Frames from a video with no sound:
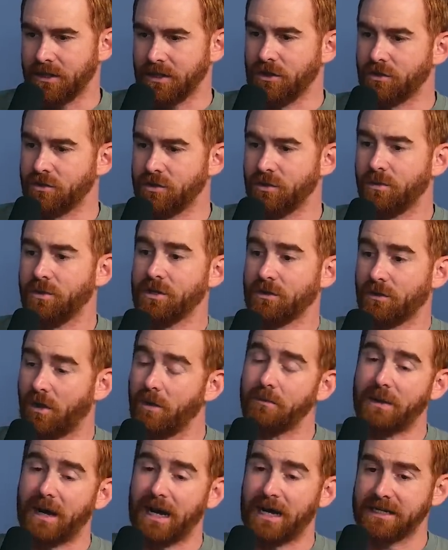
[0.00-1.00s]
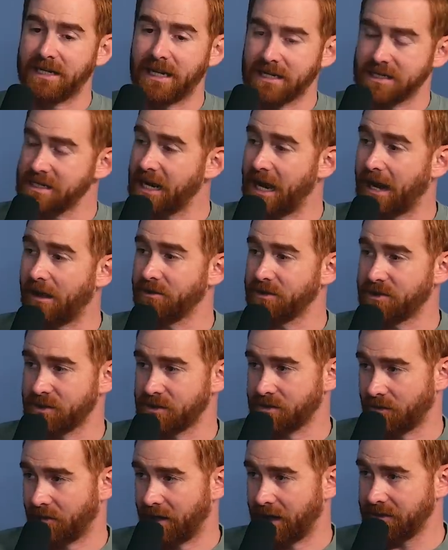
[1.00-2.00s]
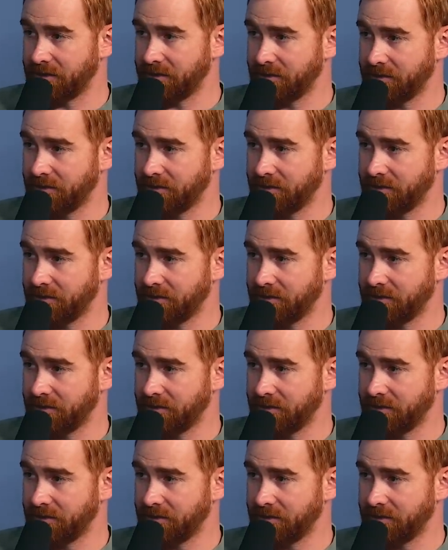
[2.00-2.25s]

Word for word: You're doing your own podcast now, which is great.